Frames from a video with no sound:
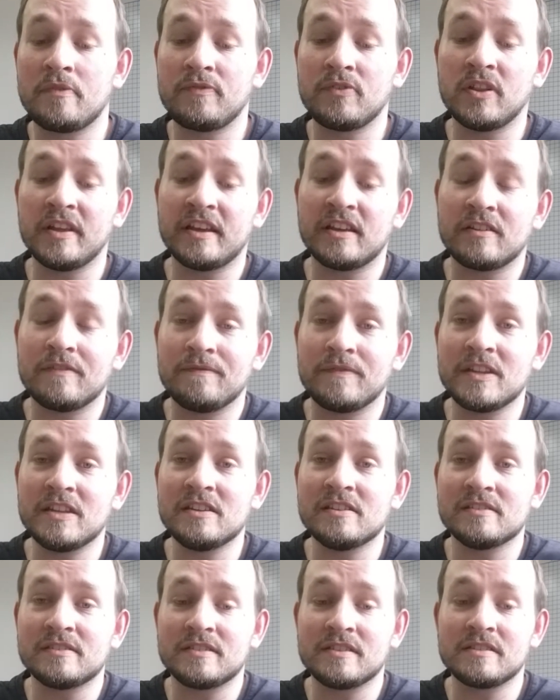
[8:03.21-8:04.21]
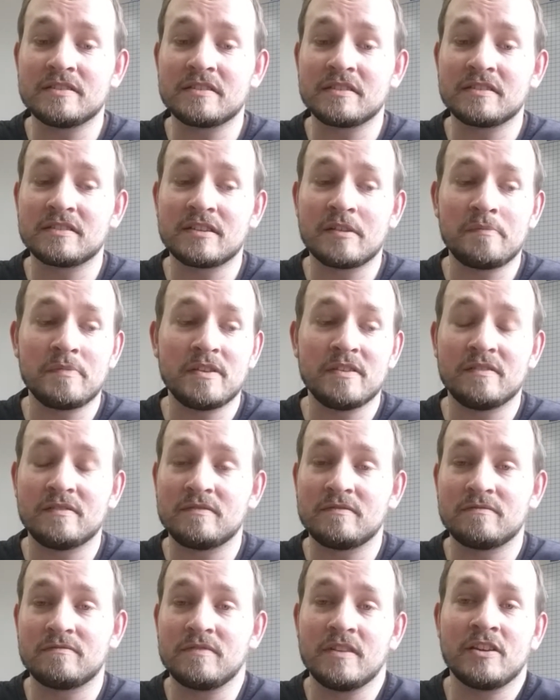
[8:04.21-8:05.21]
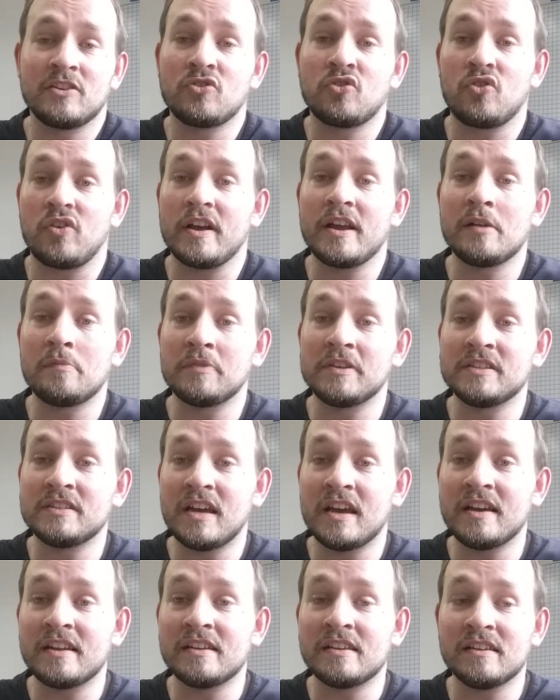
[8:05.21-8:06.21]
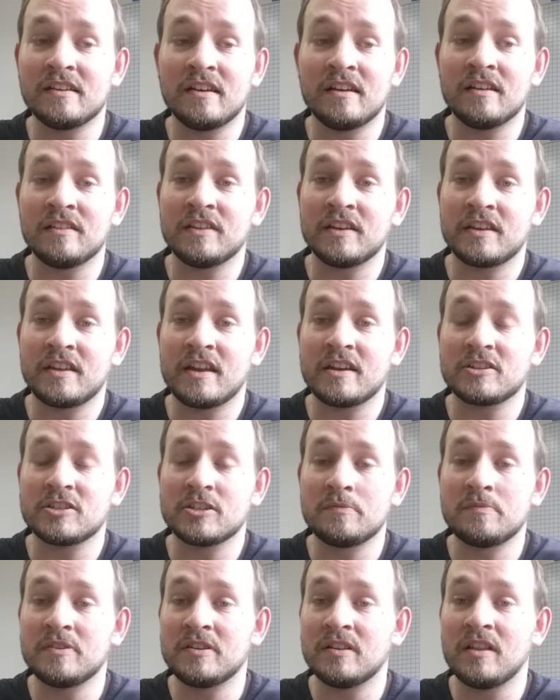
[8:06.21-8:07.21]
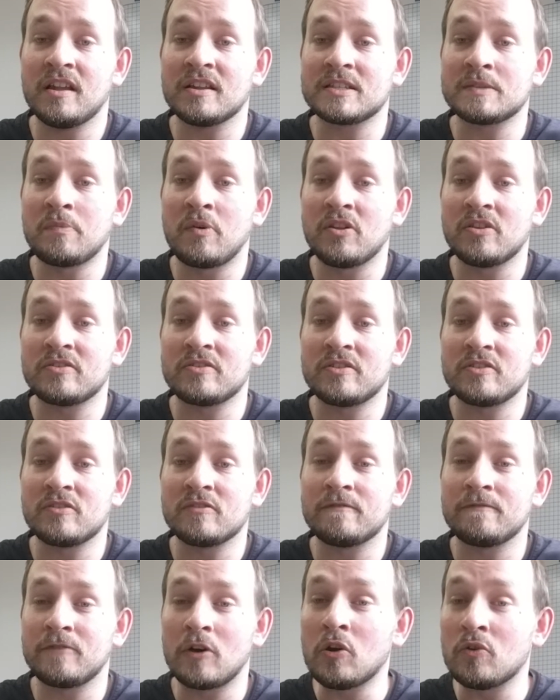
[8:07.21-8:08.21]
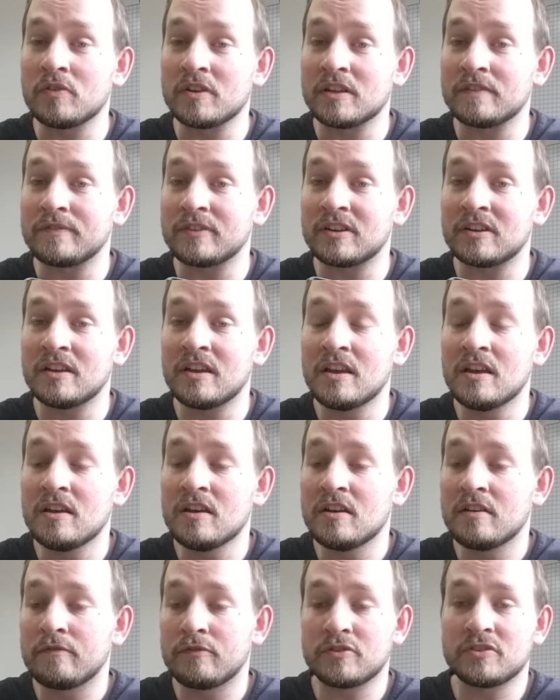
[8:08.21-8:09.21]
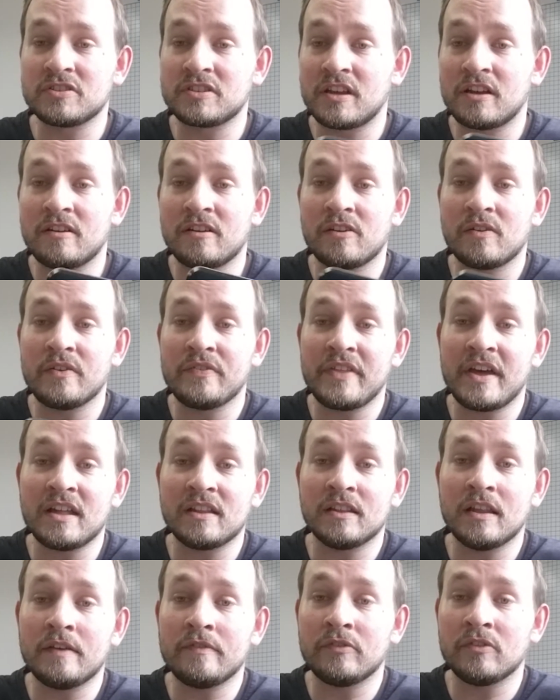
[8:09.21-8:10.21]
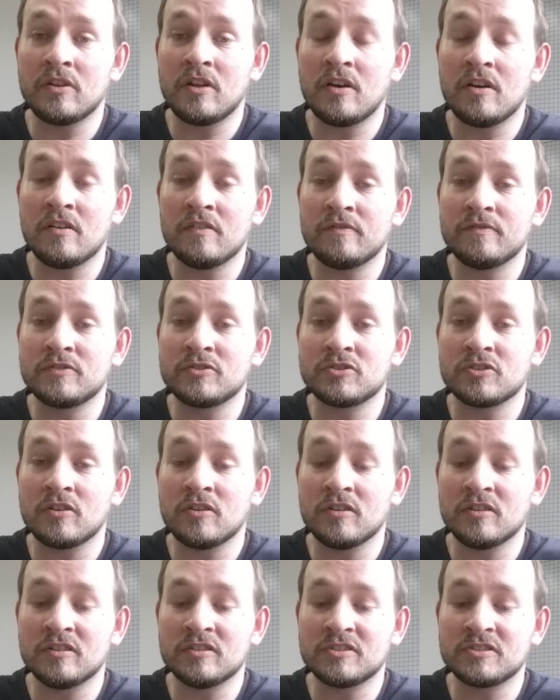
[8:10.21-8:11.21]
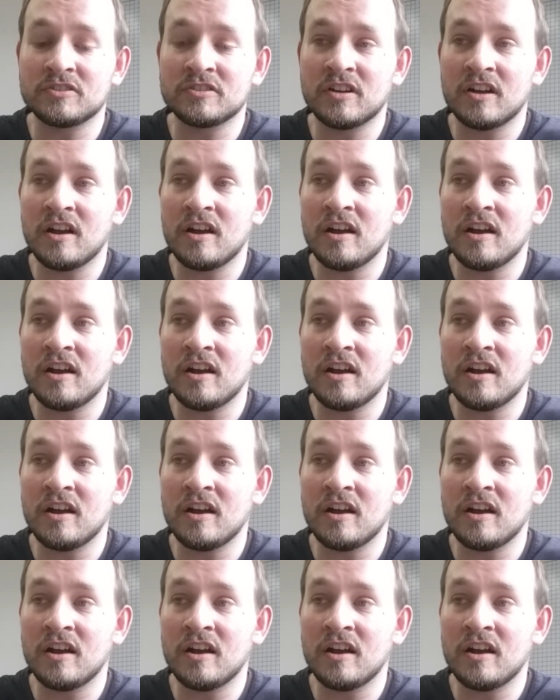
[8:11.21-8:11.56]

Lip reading: If you like convenience, these things can be incredibly tiny. They can actually be a lot smaller than your phone even for just carrying around that level of charge.